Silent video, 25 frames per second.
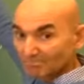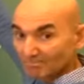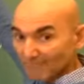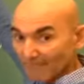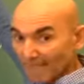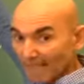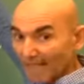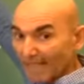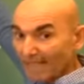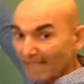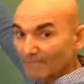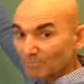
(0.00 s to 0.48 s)

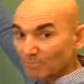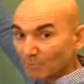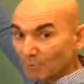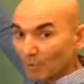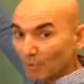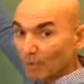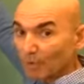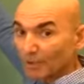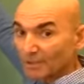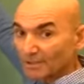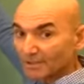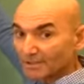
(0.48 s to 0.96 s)

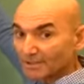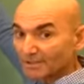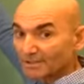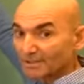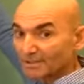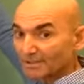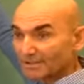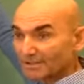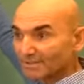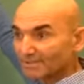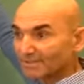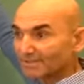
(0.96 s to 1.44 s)
endpoint.
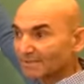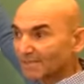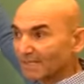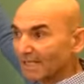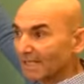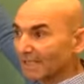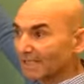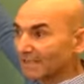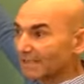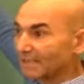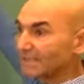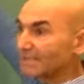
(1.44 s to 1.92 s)

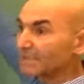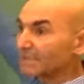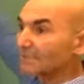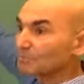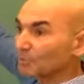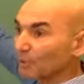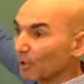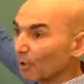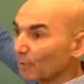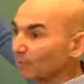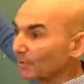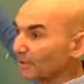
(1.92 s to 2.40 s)
This is
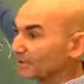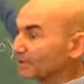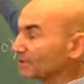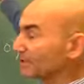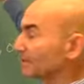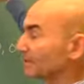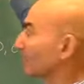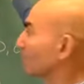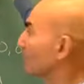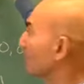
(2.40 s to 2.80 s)
properties of